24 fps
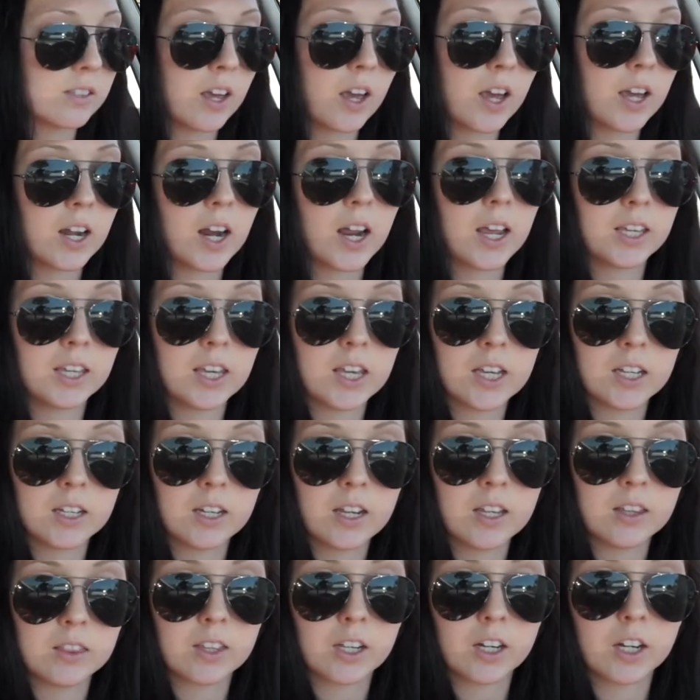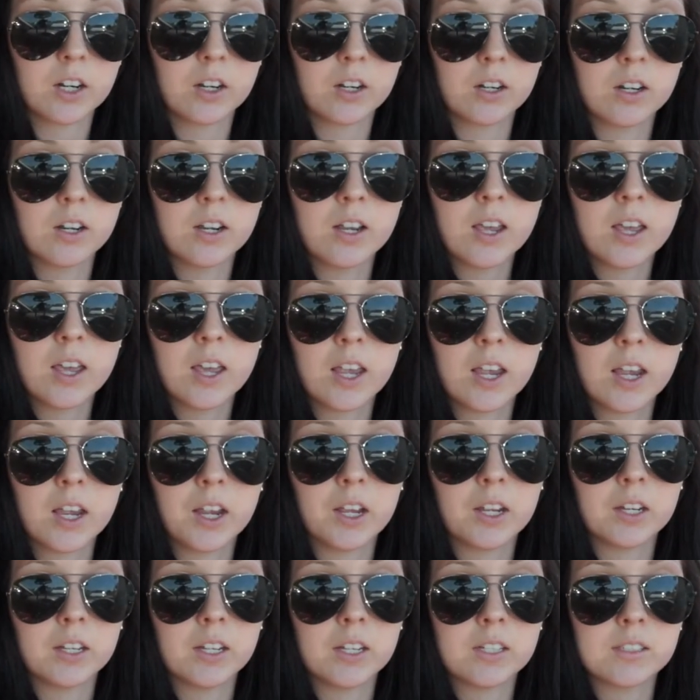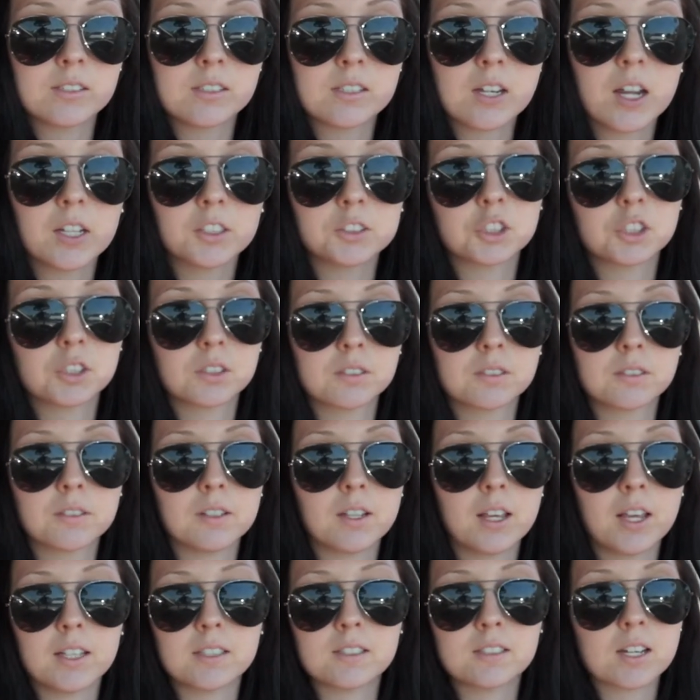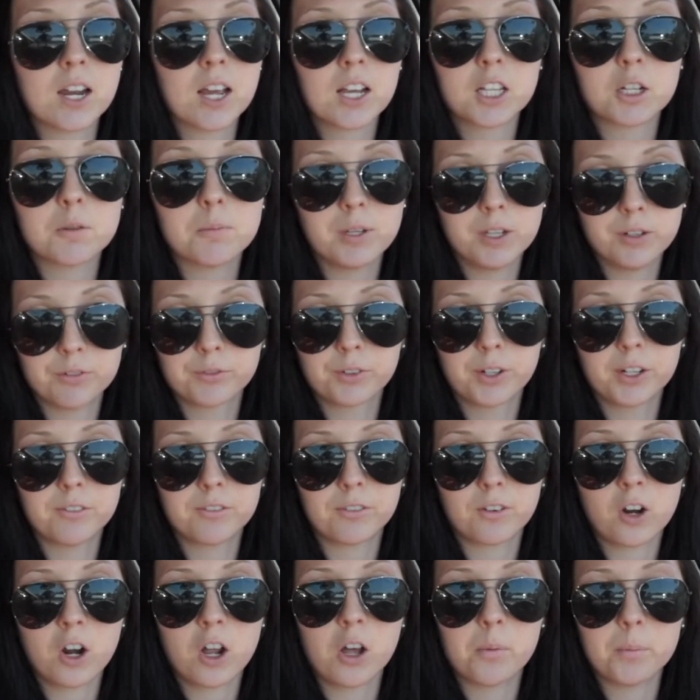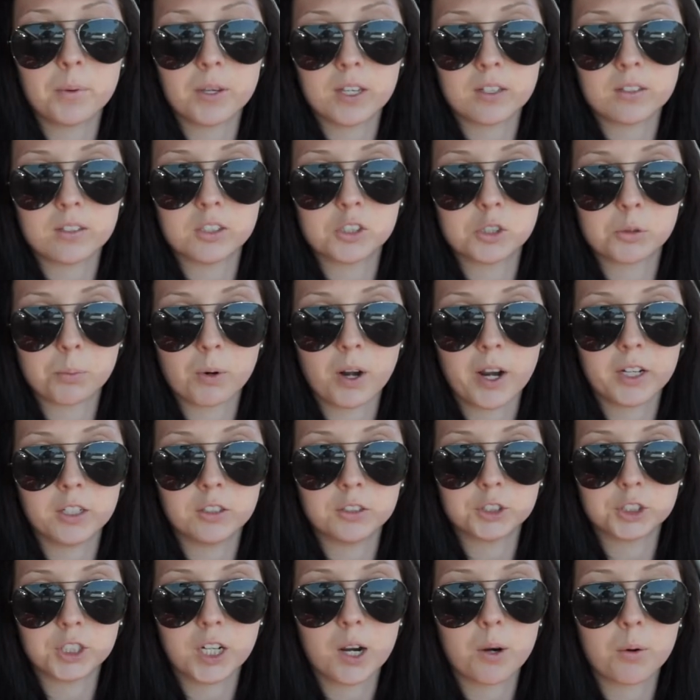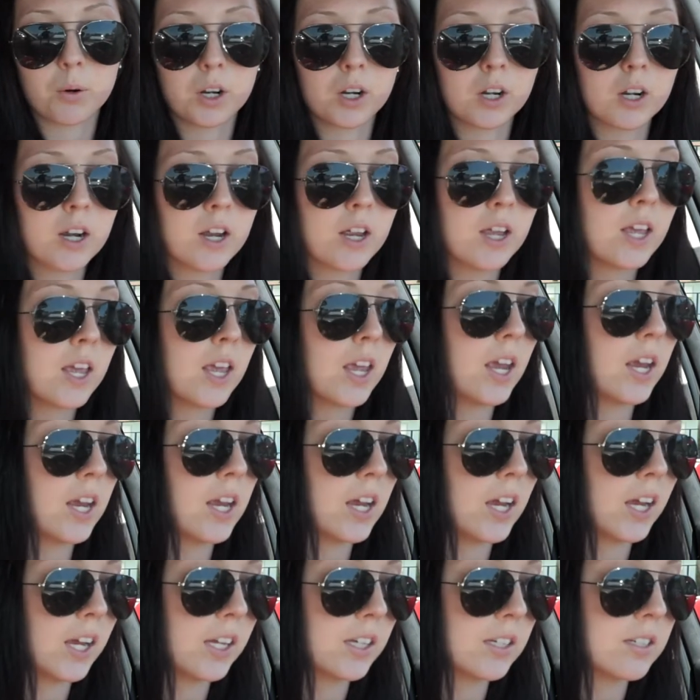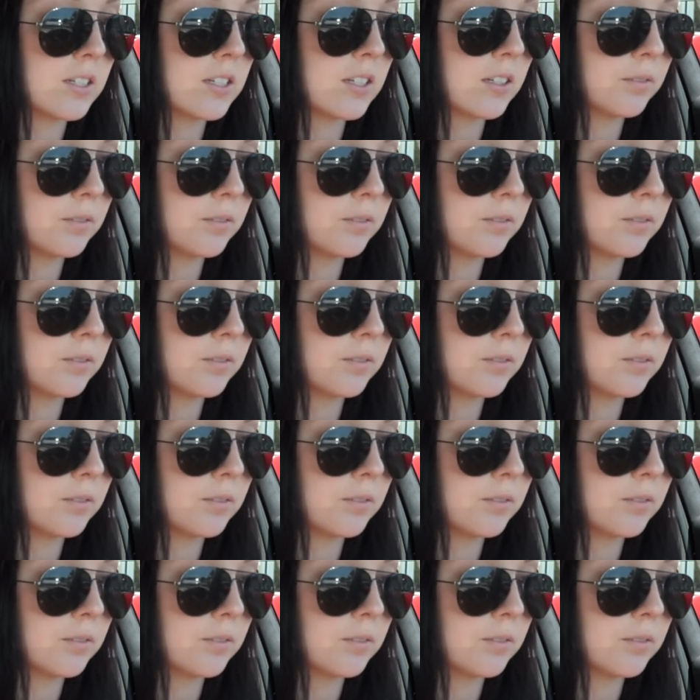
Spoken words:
that I can't eat there, and it's not going to be a free-for-all because it's a bridal shower. And